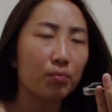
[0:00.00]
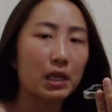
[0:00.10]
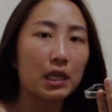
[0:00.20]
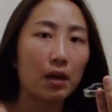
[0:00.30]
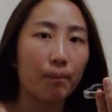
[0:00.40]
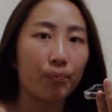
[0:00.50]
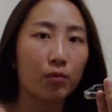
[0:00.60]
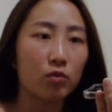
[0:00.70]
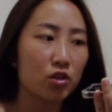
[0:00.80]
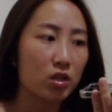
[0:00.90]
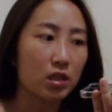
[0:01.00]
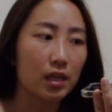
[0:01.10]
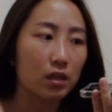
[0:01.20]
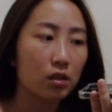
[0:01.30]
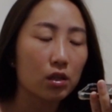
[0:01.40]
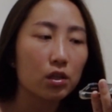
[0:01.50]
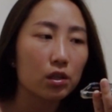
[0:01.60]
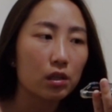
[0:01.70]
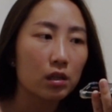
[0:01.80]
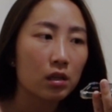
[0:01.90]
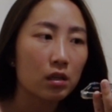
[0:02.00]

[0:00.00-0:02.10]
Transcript: p.m., which is like a good